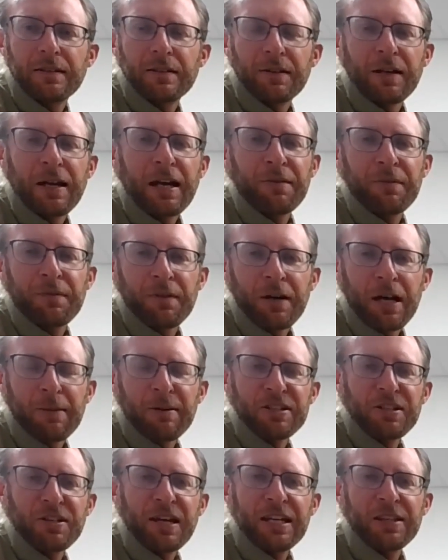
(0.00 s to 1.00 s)
All right,
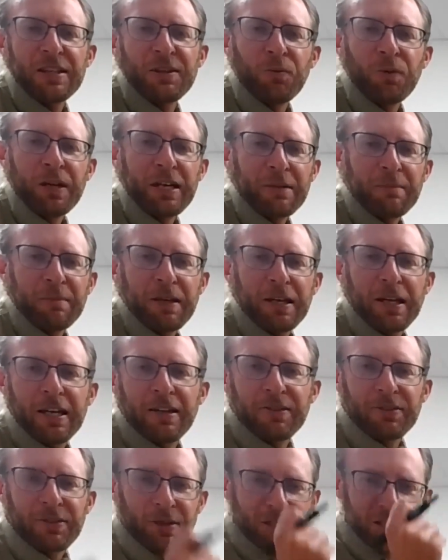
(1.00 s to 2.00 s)
Robert, you had the winning bid
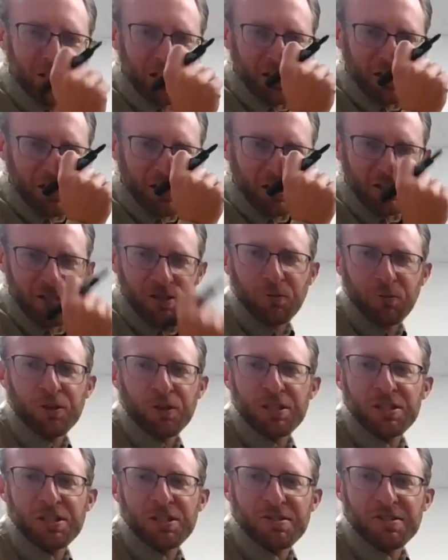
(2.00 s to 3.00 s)
at 1,300, so we'll
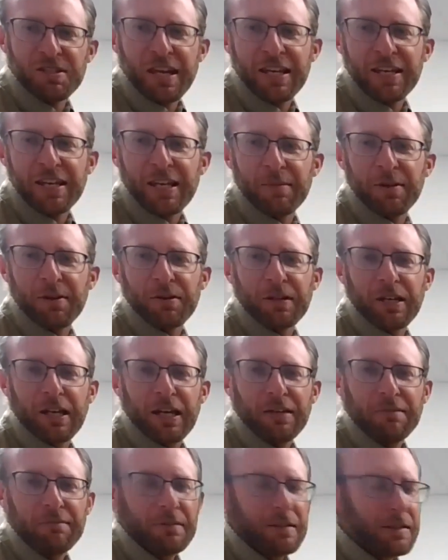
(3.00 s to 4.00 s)
just use that number,
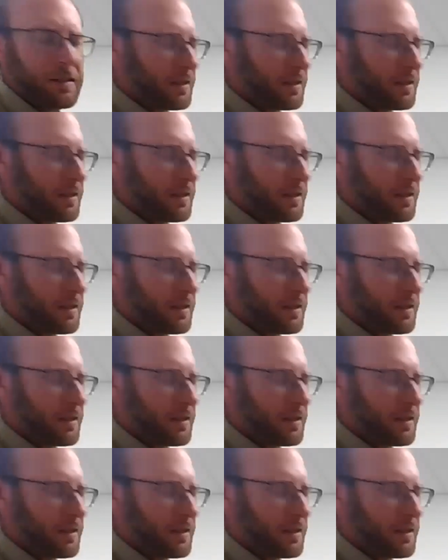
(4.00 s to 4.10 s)
okay?